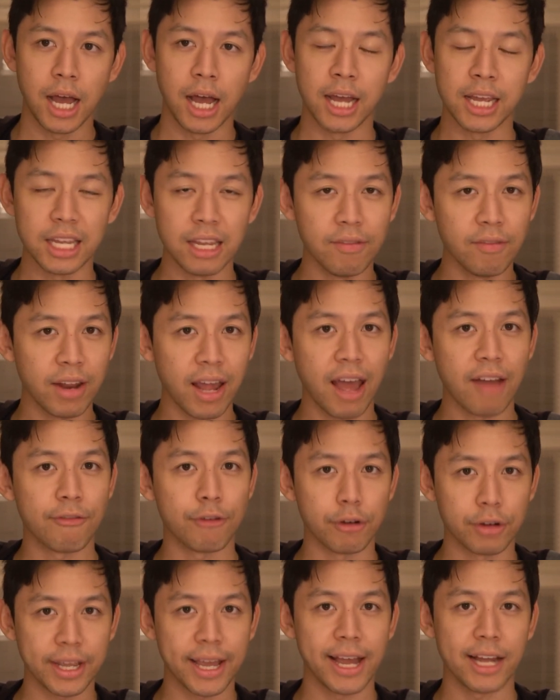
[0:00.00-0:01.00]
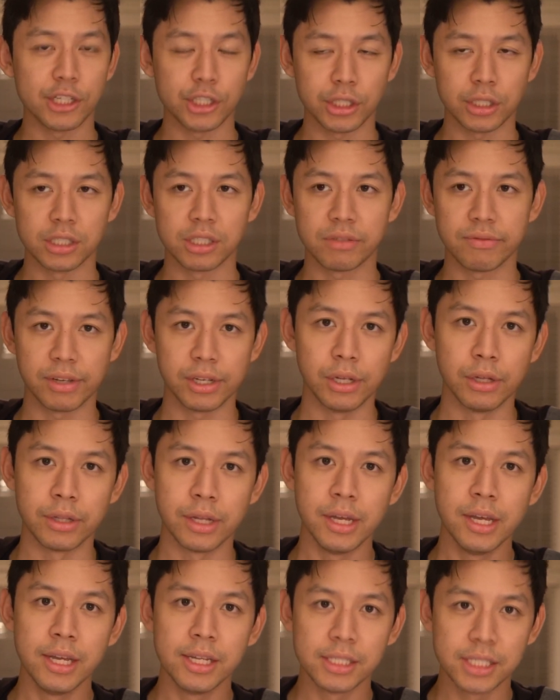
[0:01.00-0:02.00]
even after caching is filled.
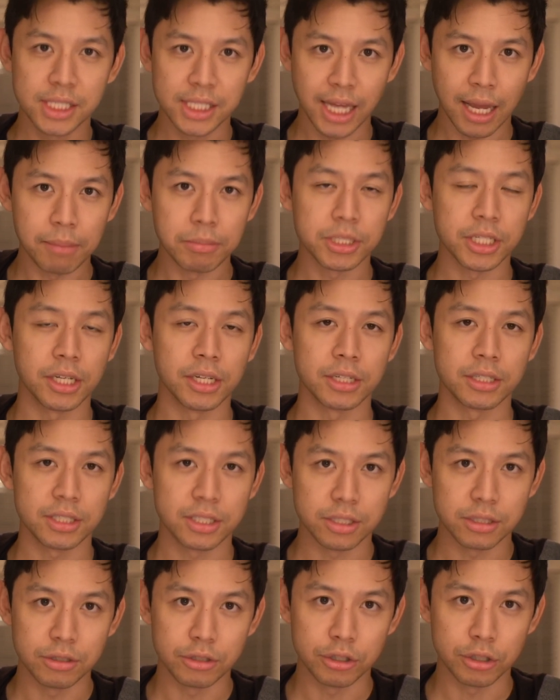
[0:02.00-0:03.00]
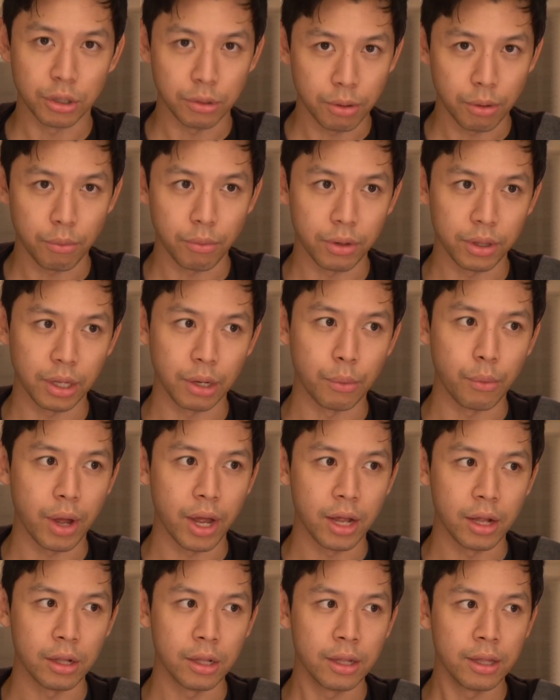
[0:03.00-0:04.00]
Samsungs do it really
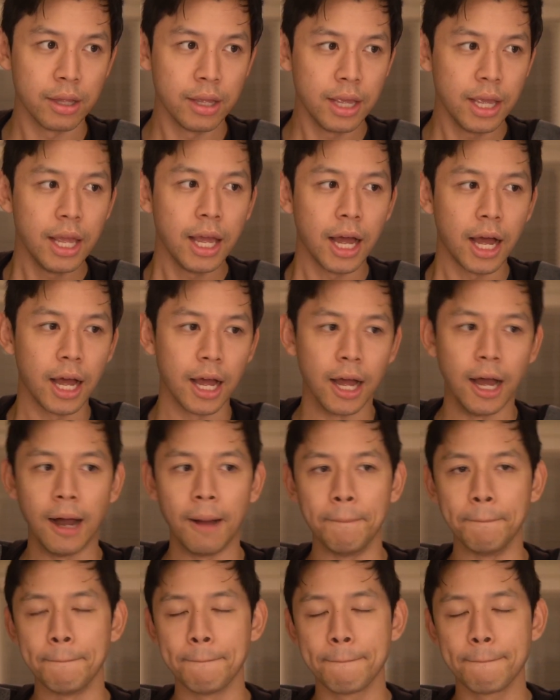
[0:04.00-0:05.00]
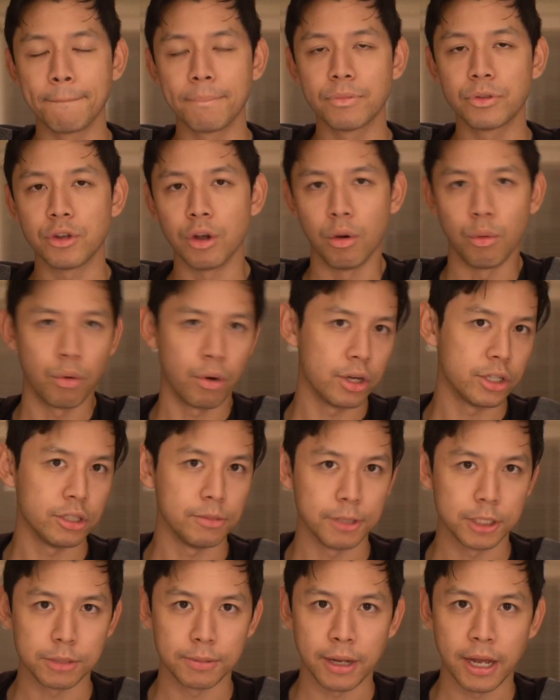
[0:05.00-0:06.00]
well. Don't worry too
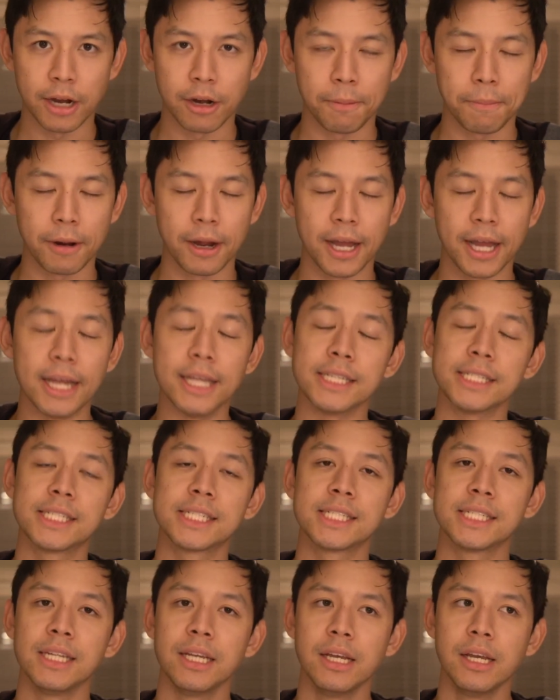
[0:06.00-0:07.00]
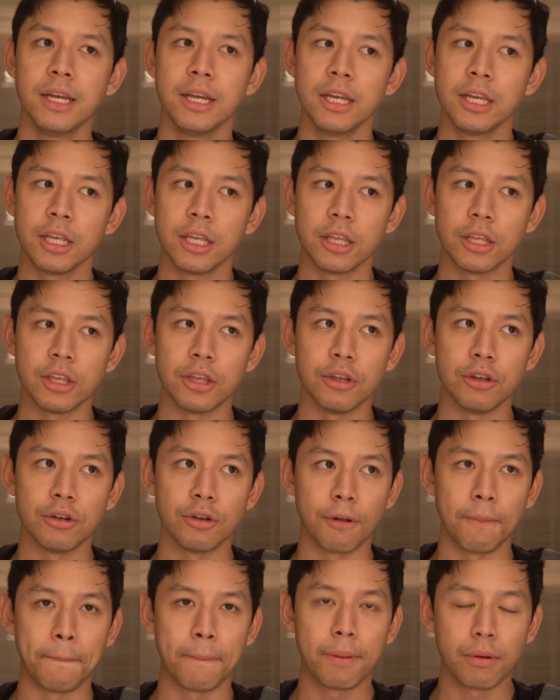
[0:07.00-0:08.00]
much about enterprise.
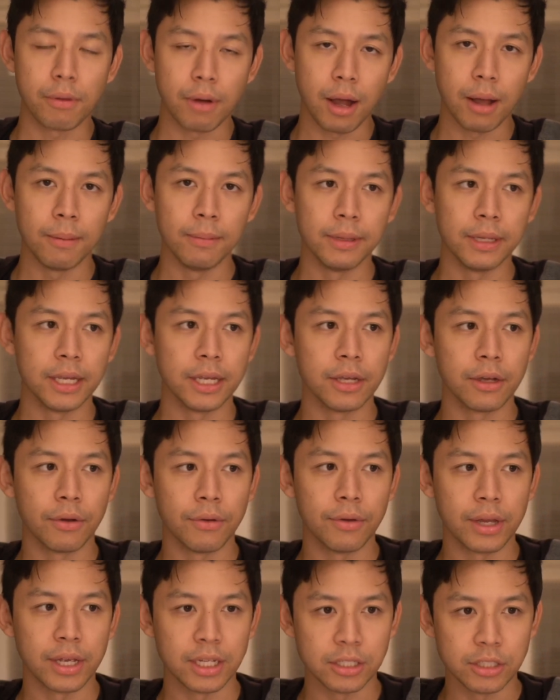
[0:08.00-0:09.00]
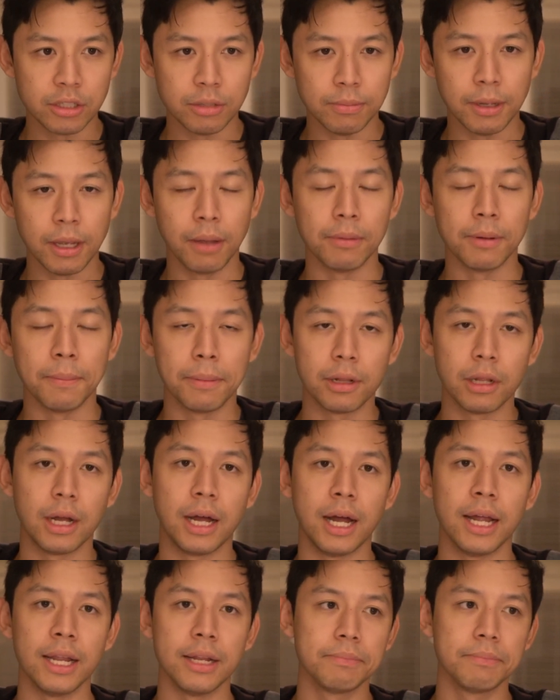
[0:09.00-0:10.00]
You're probably going to be able to
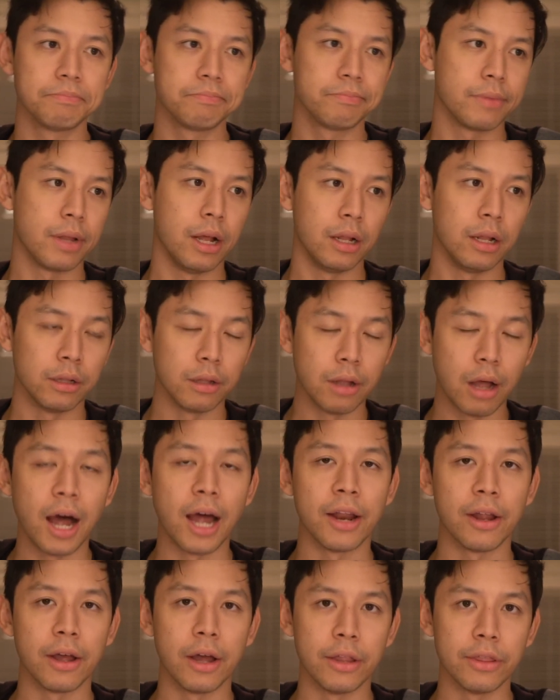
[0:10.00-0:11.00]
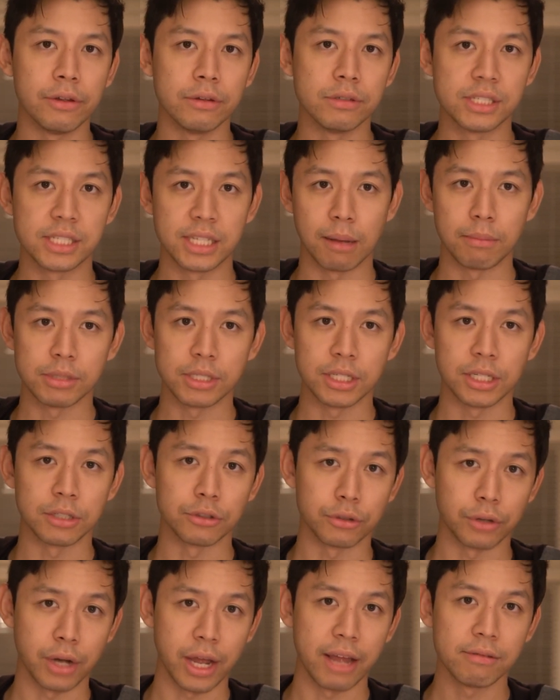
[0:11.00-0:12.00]
plot a lot on those Samsung
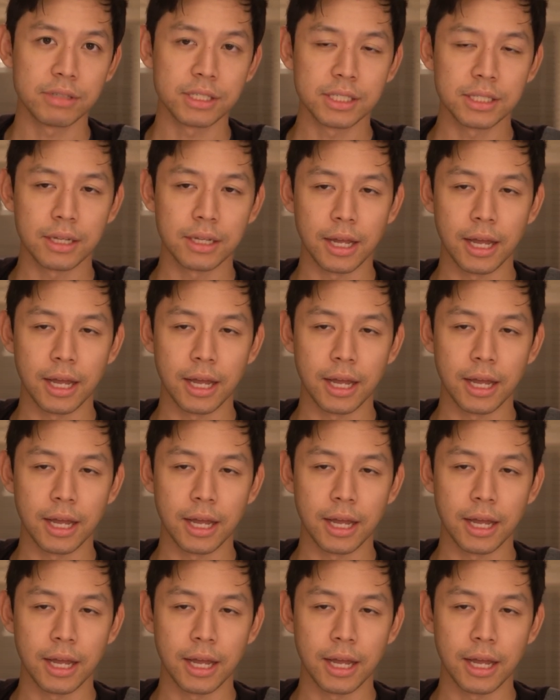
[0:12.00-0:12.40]
drives.